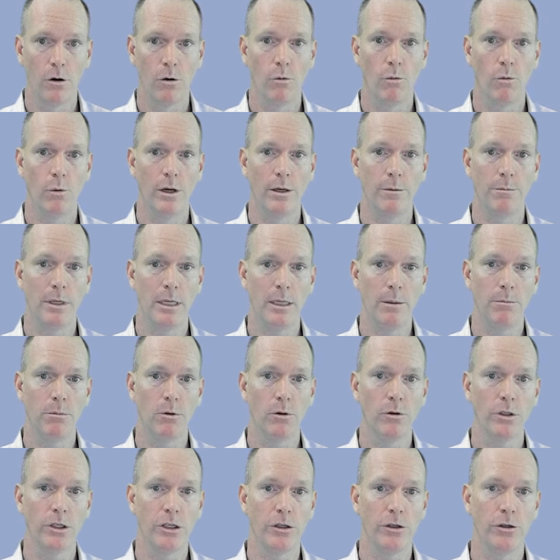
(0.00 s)
when
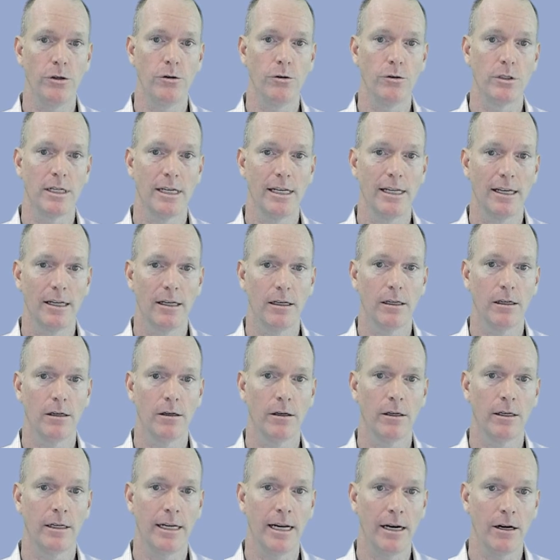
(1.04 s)
people use
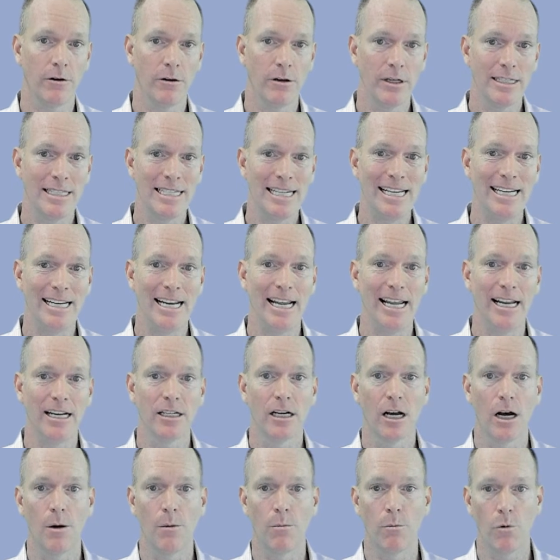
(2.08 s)
guaranteed
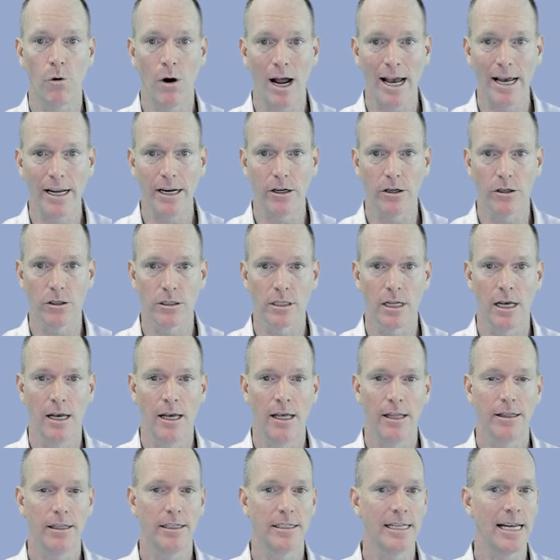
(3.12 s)
income riders,
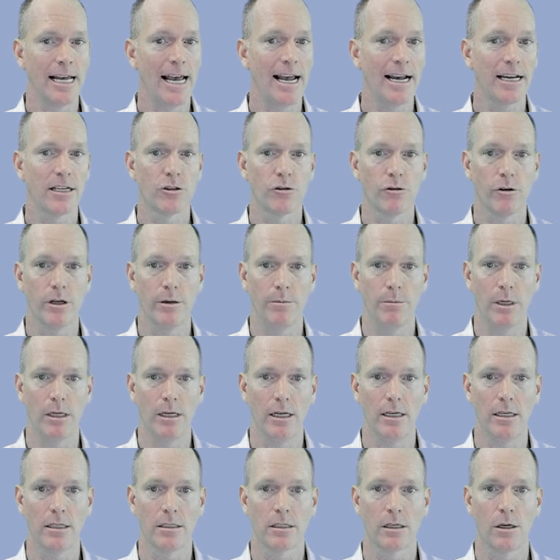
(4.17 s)
the tax treatment
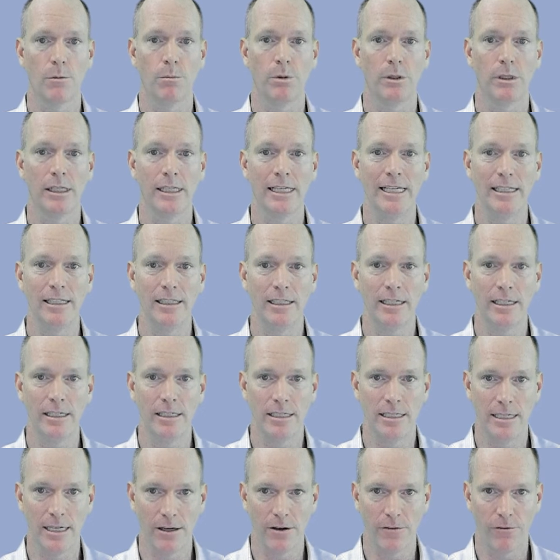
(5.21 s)
is completely
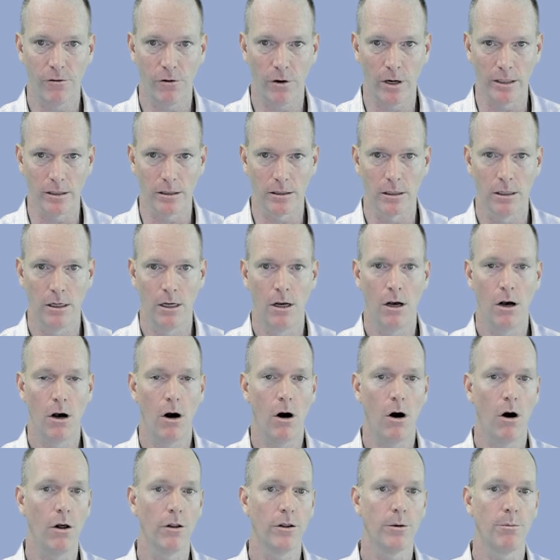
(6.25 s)
different.
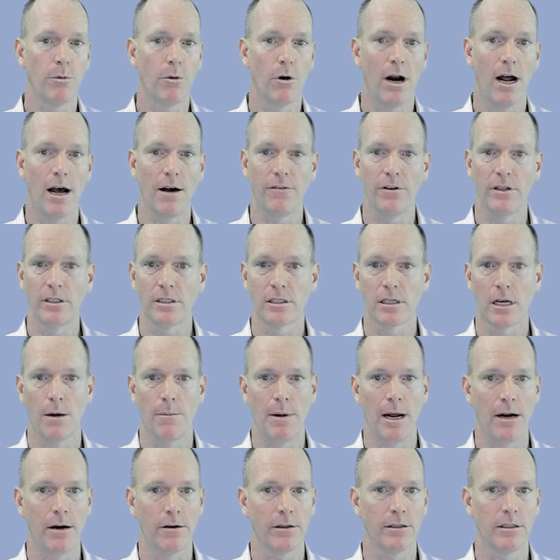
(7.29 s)
All the profits come
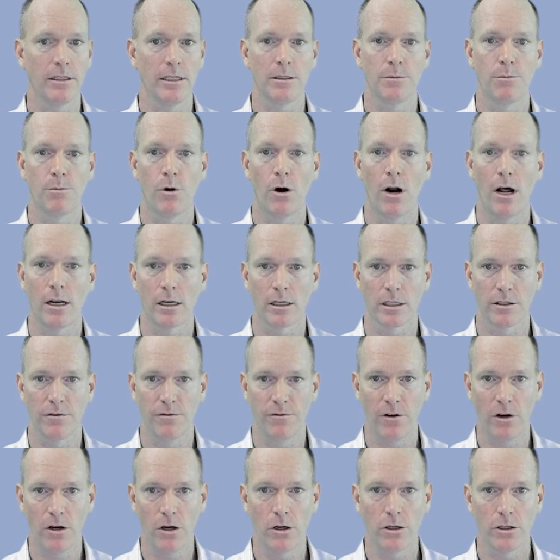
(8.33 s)
out of these products
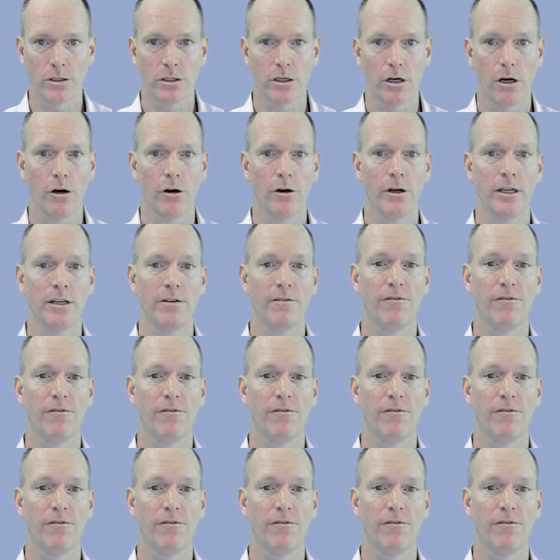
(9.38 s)
first, are